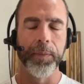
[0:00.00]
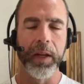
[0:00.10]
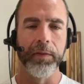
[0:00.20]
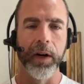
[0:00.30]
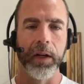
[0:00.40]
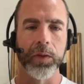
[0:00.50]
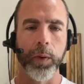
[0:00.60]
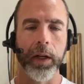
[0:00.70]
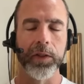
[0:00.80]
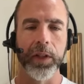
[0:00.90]
in various
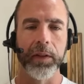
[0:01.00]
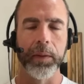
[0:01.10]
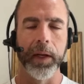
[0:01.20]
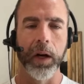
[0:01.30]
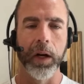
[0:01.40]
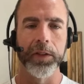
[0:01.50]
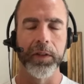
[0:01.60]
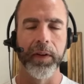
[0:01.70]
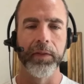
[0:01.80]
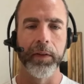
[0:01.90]
ways. So you have to be
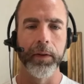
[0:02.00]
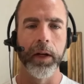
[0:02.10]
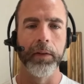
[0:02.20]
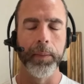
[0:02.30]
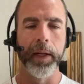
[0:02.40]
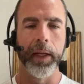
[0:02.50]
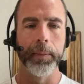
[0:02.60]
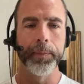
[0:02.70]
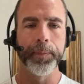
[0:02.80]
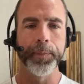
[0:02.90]
conscious of every penny.